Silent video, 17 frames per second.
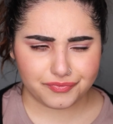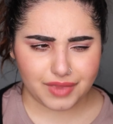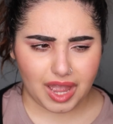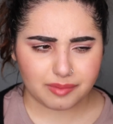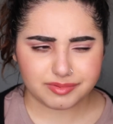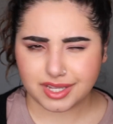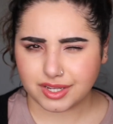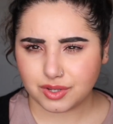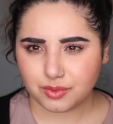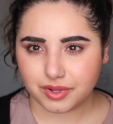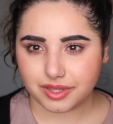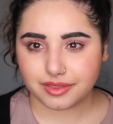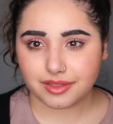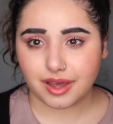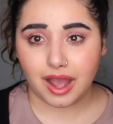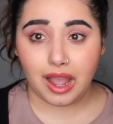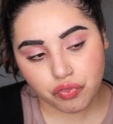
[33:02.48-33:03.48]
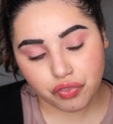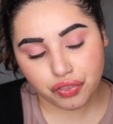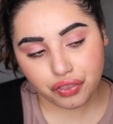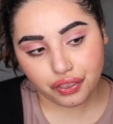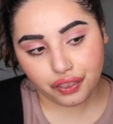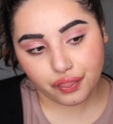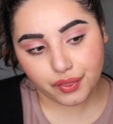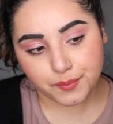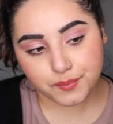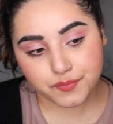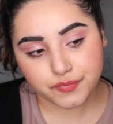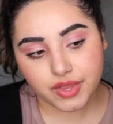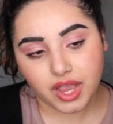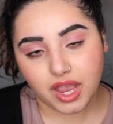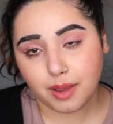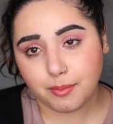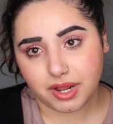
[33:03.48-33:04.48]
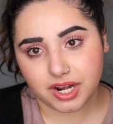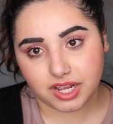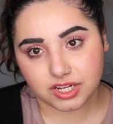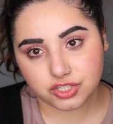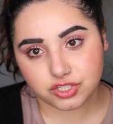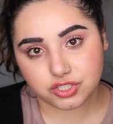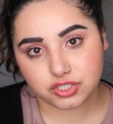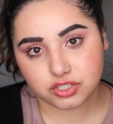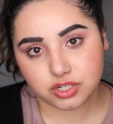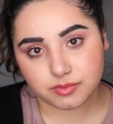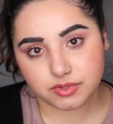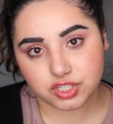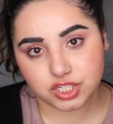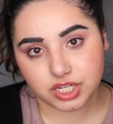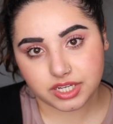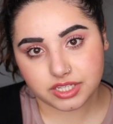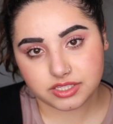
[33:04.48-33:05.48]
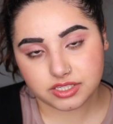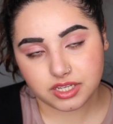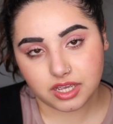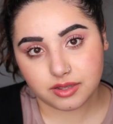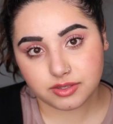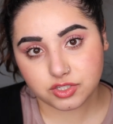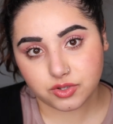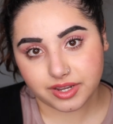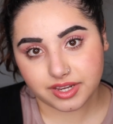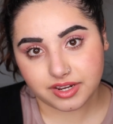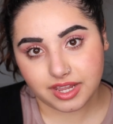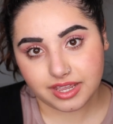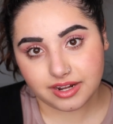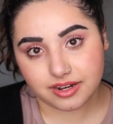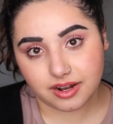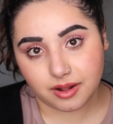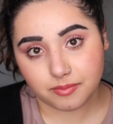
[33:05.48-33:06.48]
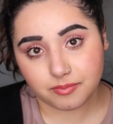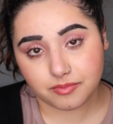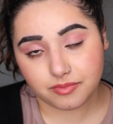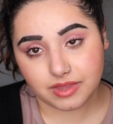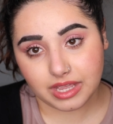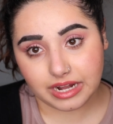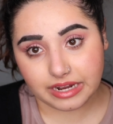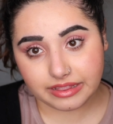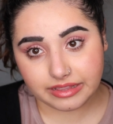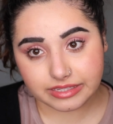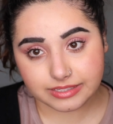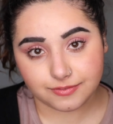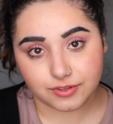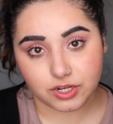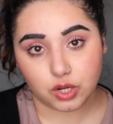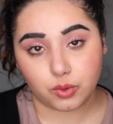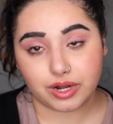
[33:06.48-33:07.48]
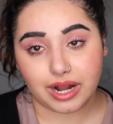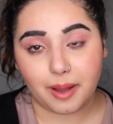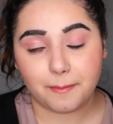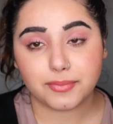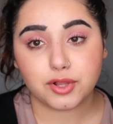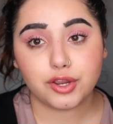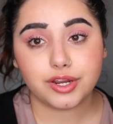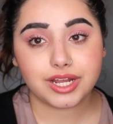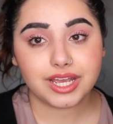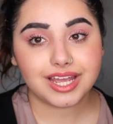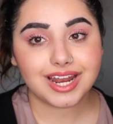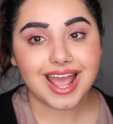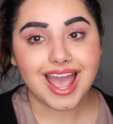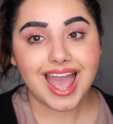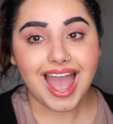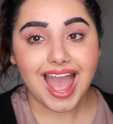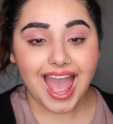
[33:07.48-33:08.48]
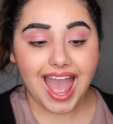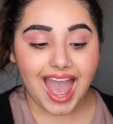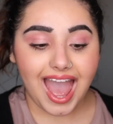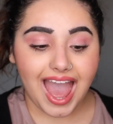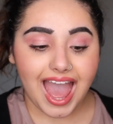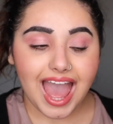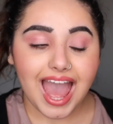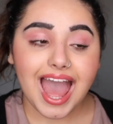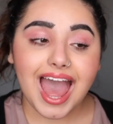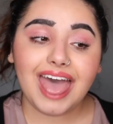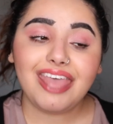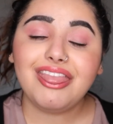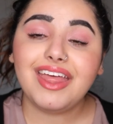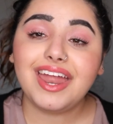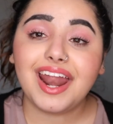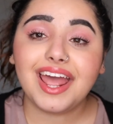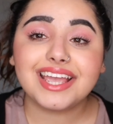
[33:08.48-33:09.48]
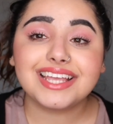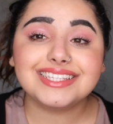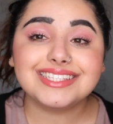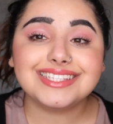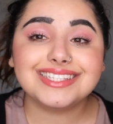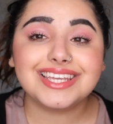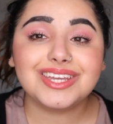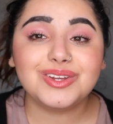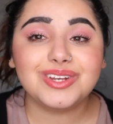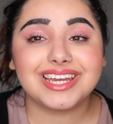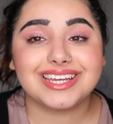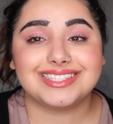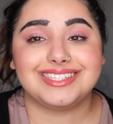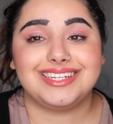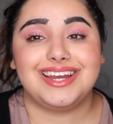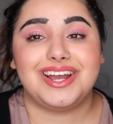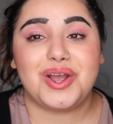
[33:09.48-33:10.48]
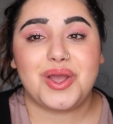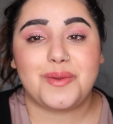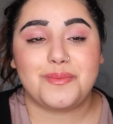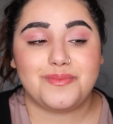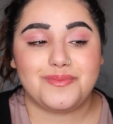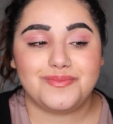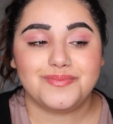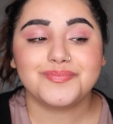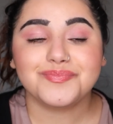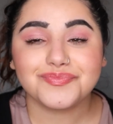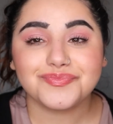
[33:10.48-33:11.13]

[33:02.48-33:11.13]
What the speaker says: update you with, I might actually just stop the check-ins here so I can edit this video and upload it, and then I can see you next time.